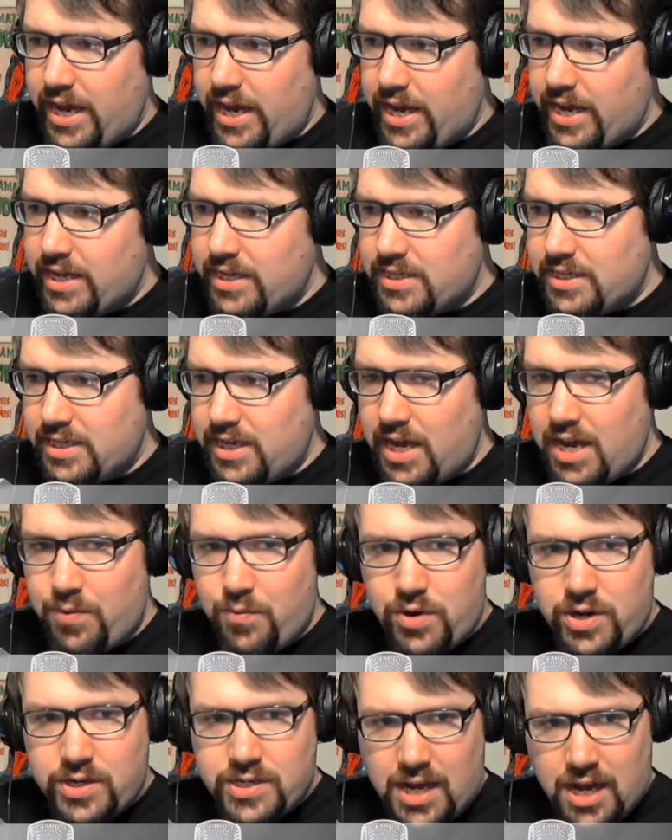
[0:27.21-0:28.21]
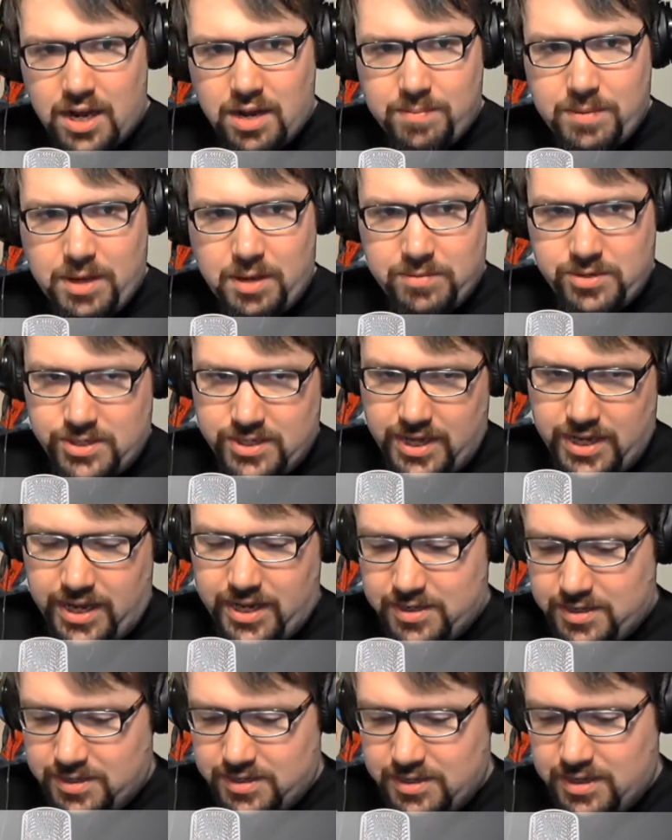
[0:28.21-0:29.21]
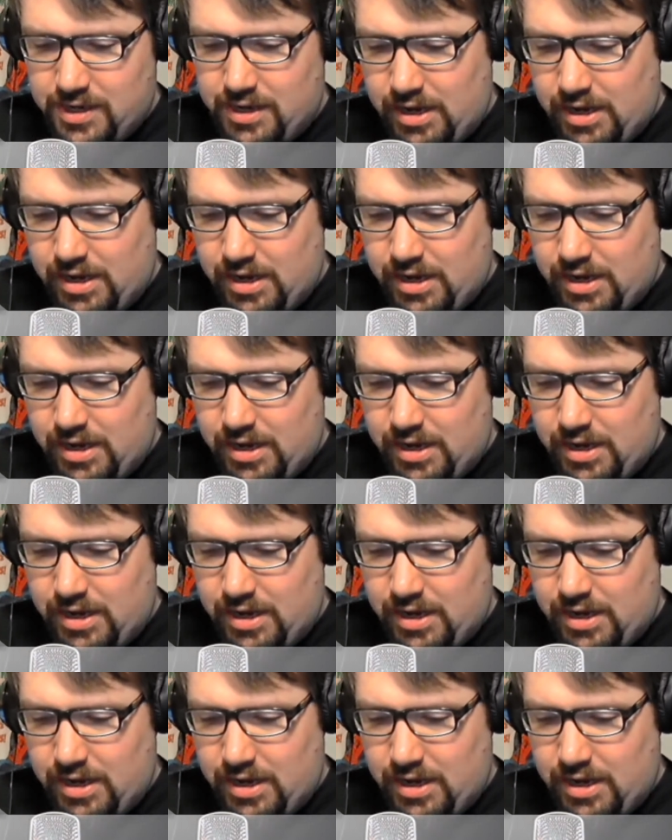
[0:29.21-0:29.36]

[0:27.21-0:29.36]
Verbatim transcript: And today I want to talk about mistakes.